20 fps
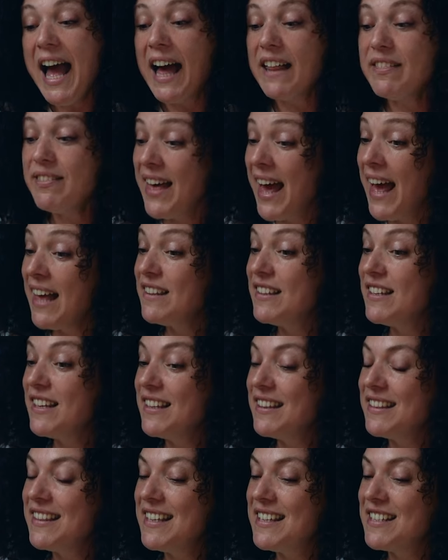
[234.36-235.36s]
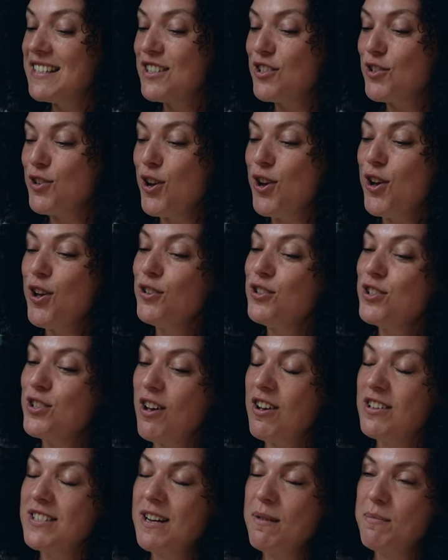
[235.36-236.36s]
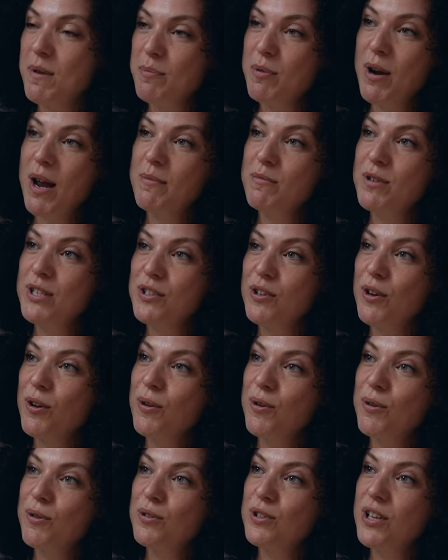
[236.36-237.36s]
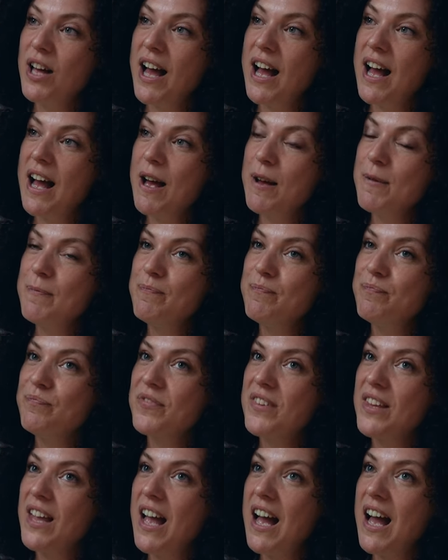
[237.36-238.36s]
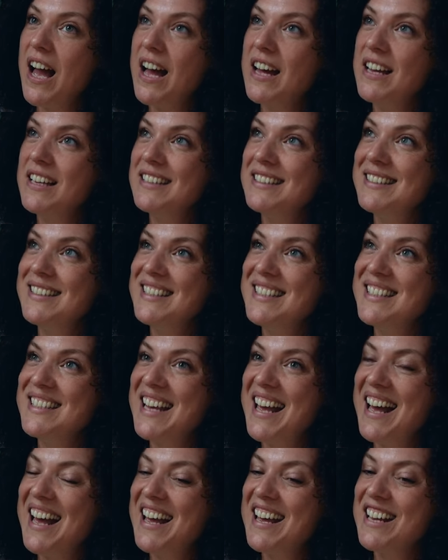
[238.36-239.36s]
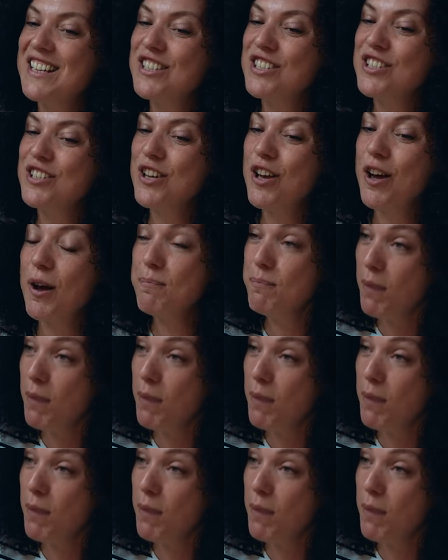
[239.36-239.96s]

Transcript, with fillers: And then this girl started at my primary school. Um, and uh, her